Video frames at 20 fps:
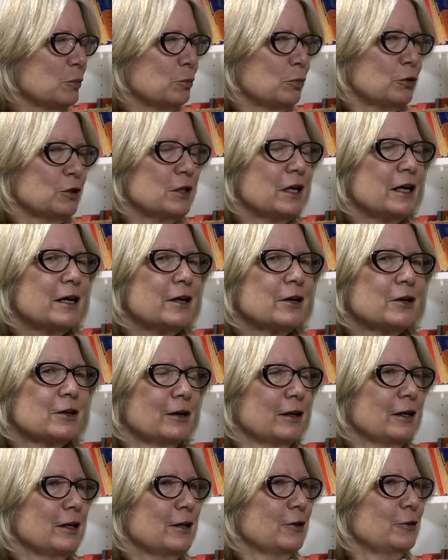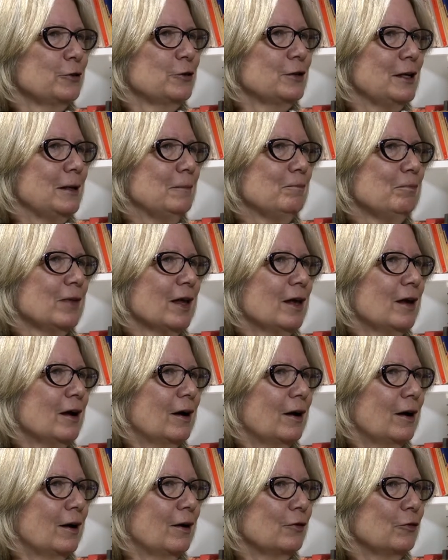particularly guilty
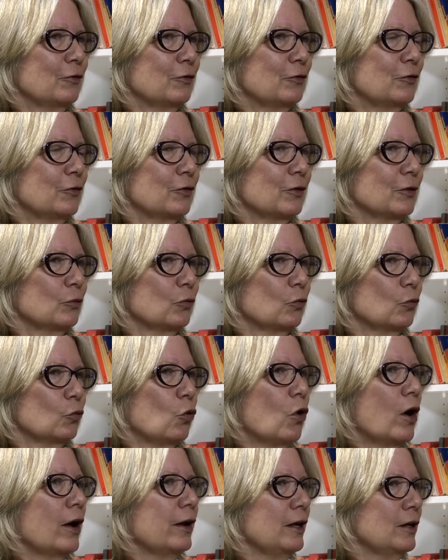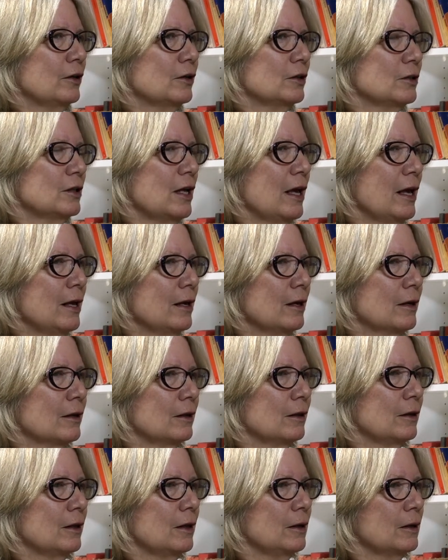of wanting to take
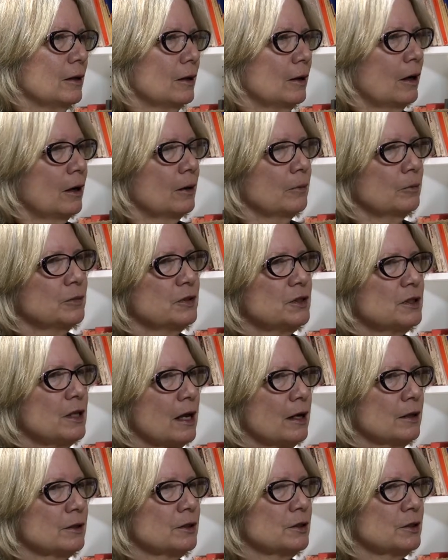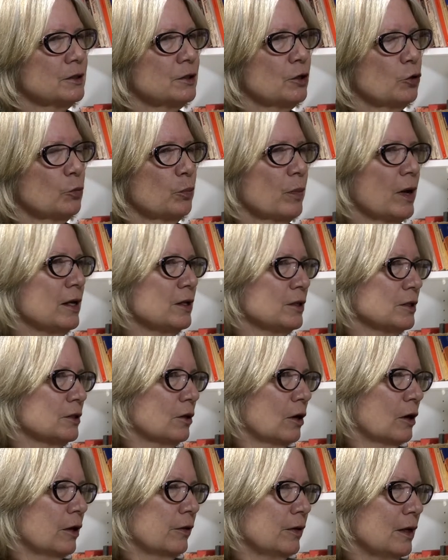the stances that are based
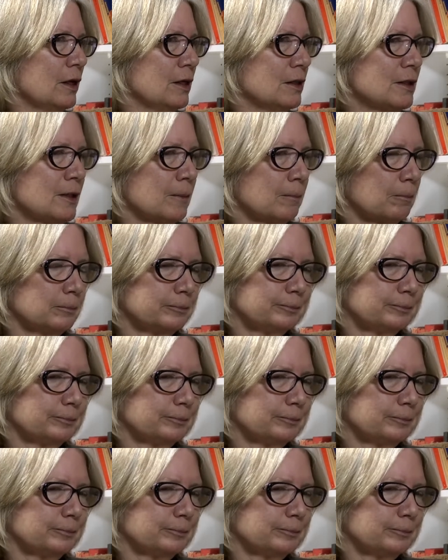on these